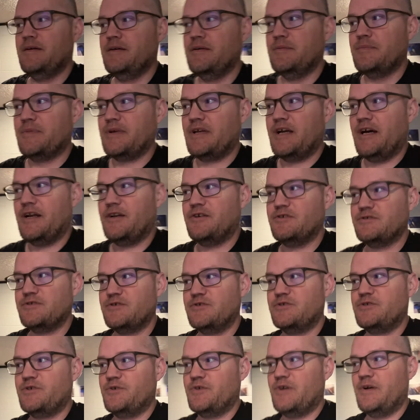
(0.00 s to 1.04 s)
but God also
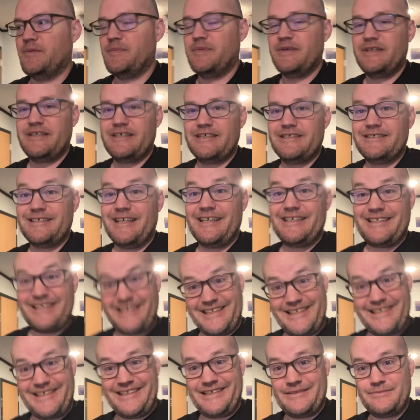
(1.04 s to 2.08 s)
showed up because I
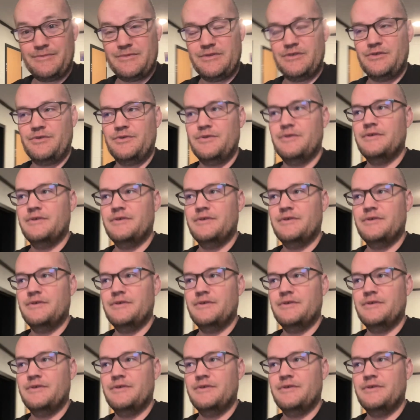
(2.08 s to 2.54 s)
needed him to.